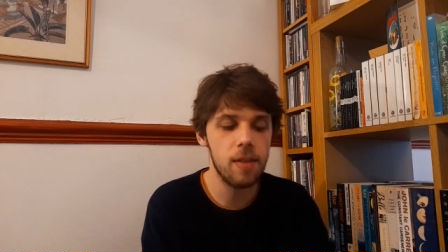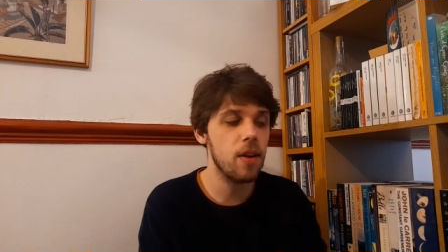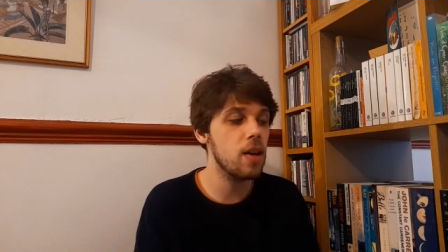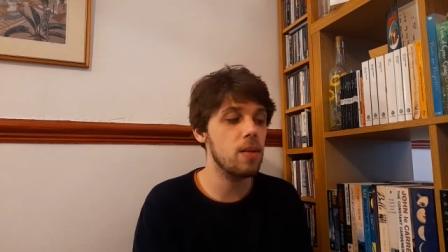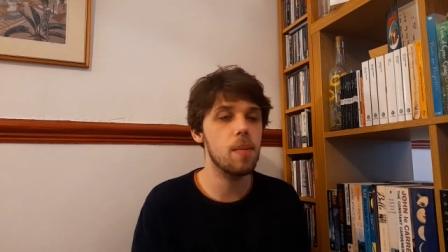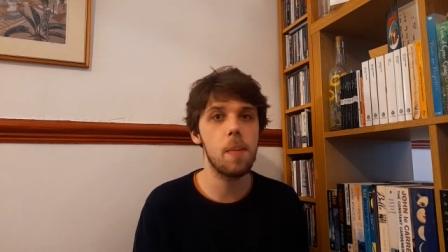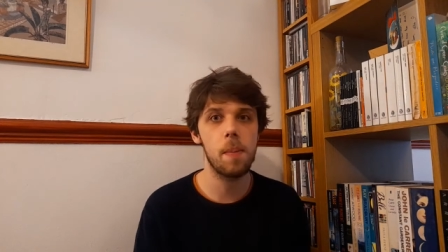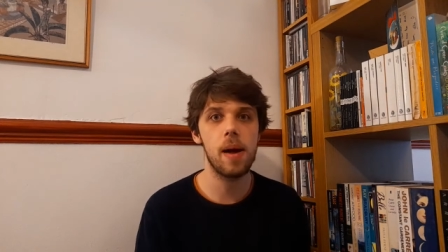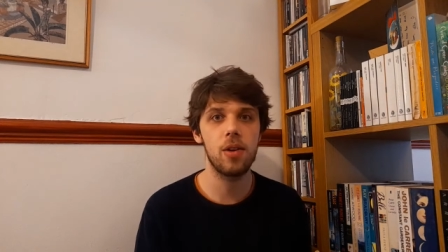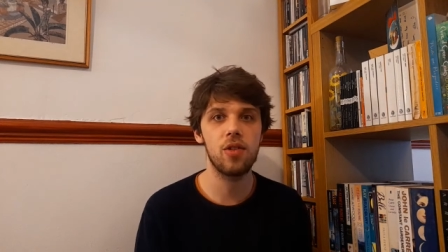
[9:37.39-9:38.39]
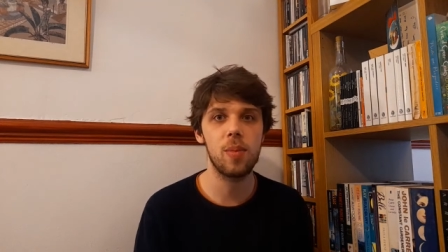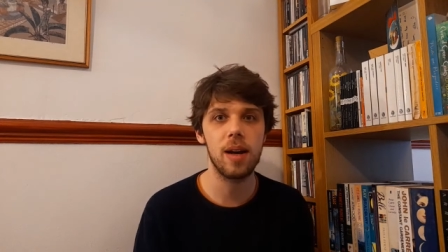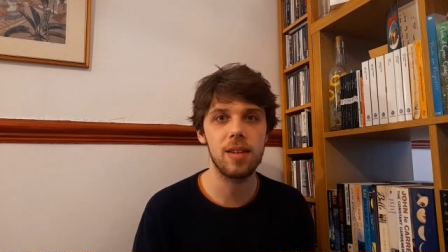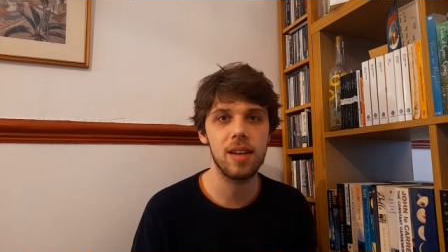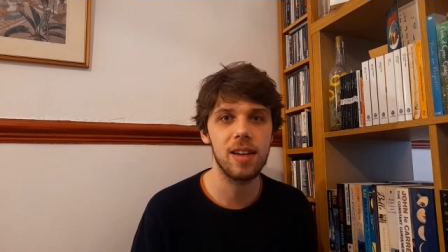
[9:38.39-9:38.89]
very
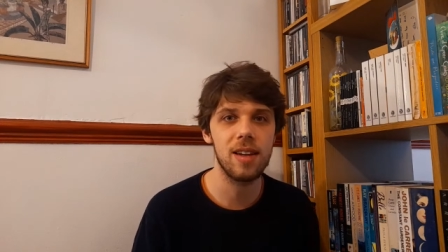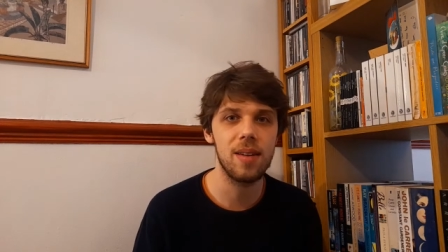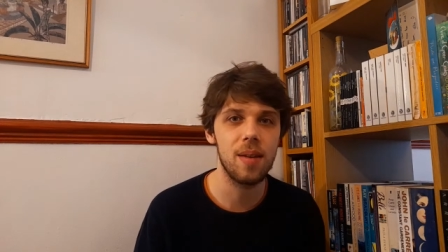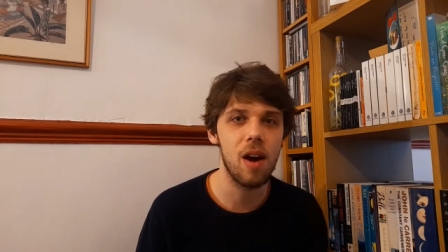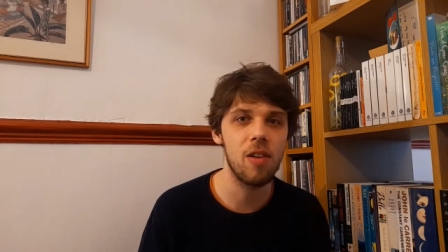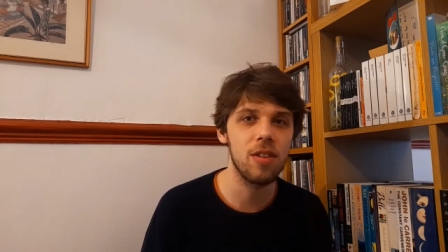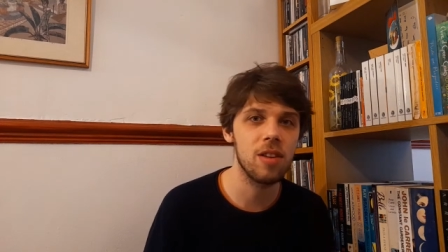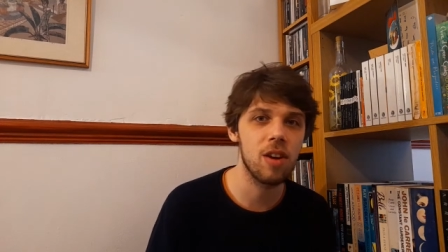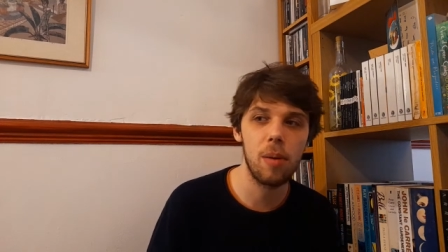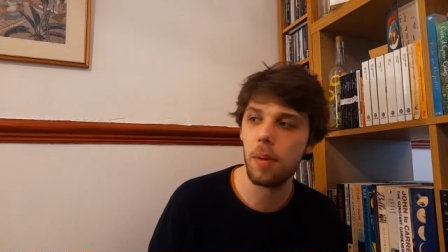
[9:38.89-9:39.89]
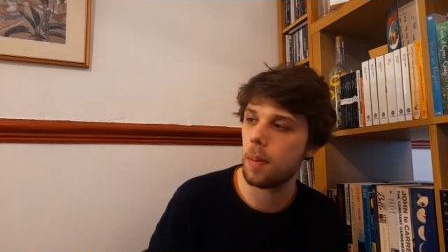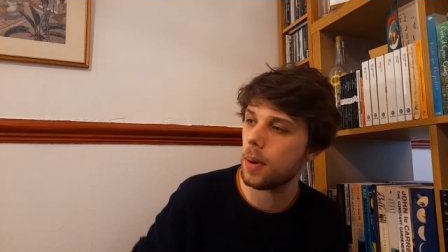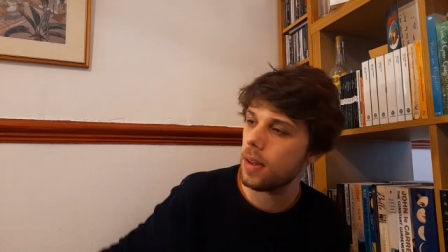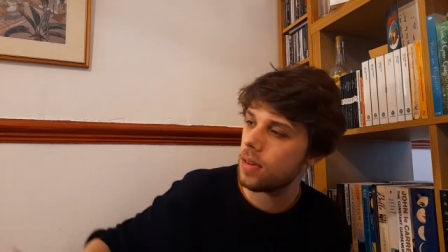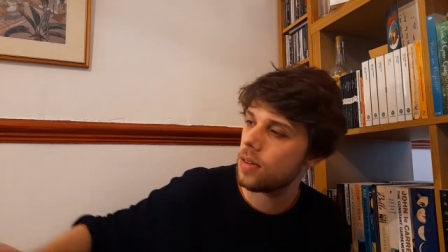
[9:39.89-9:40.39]
melodramatic and over the top at
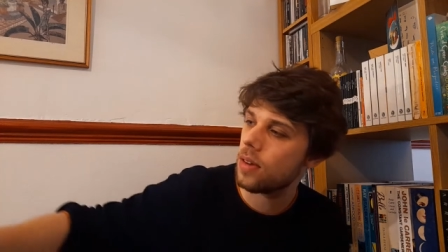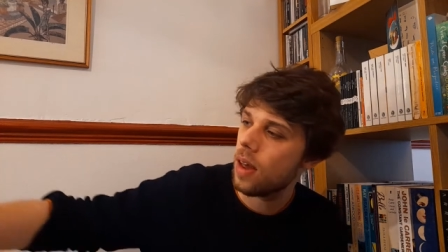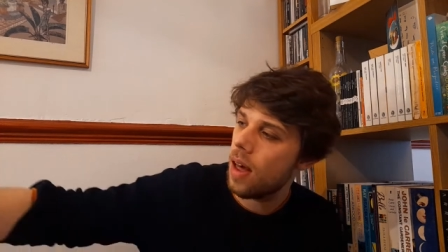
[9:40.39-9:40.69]
points.